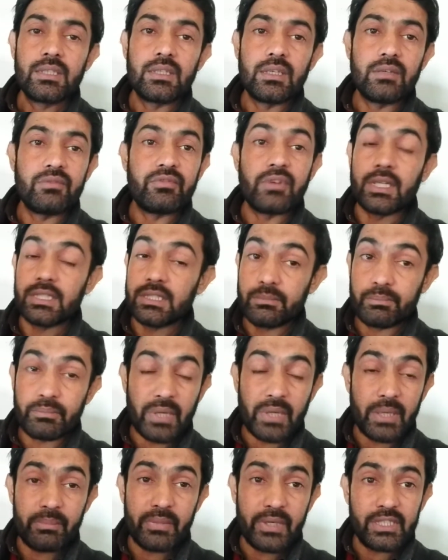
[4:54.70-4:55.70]
For the
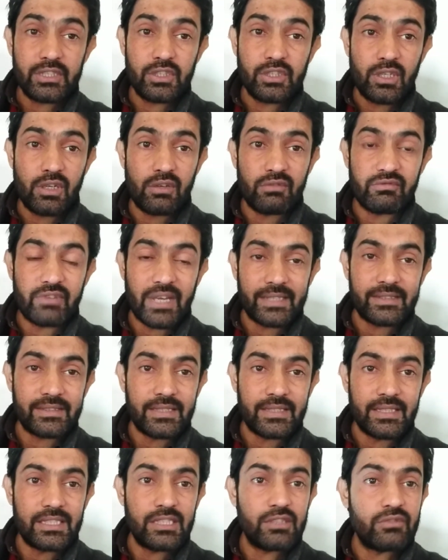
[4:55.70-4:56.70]
preparation of
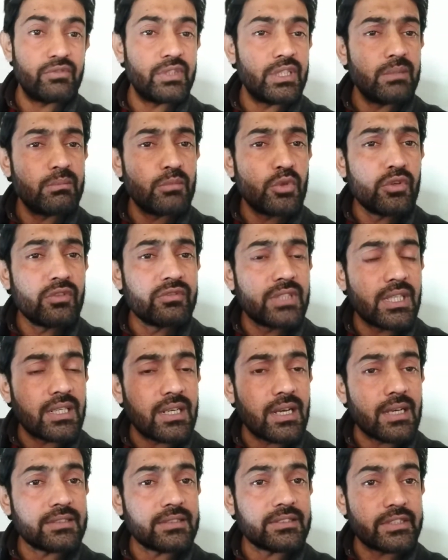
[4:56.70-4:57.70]
vaccines, we remove the
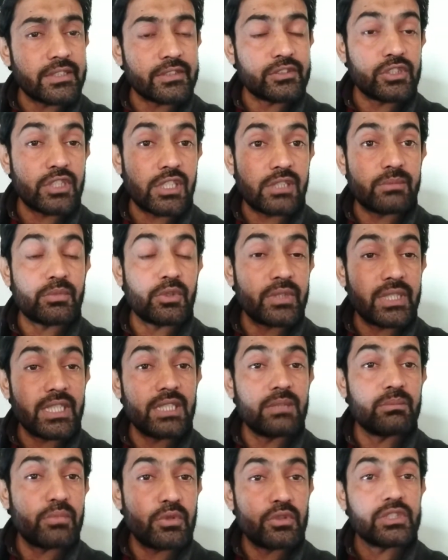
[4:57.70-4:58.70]
non-structural
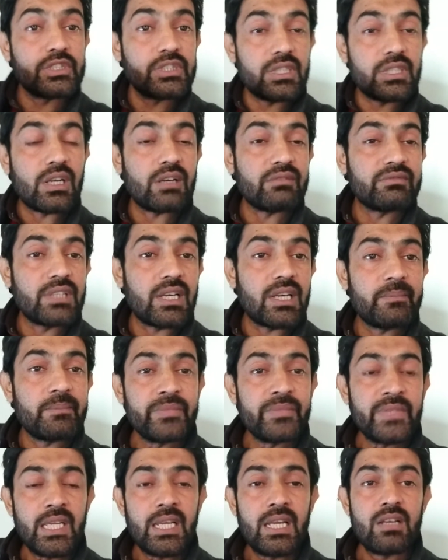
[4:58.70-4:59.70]
protein portion of the
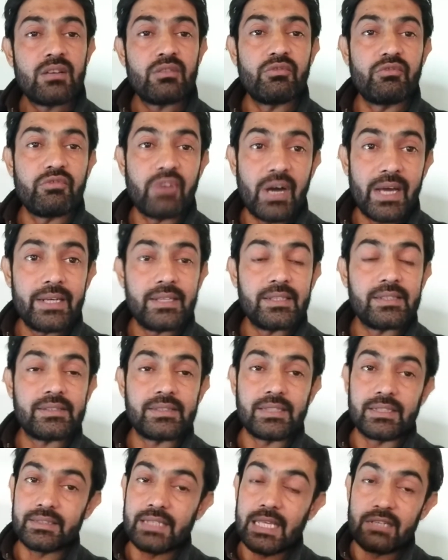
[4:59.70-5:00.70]
virus
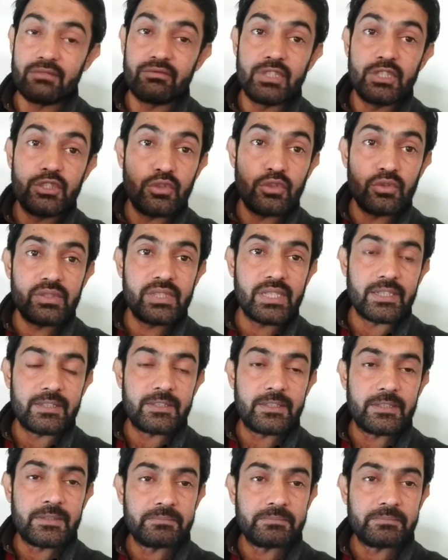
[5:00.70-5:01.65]
and then we use it.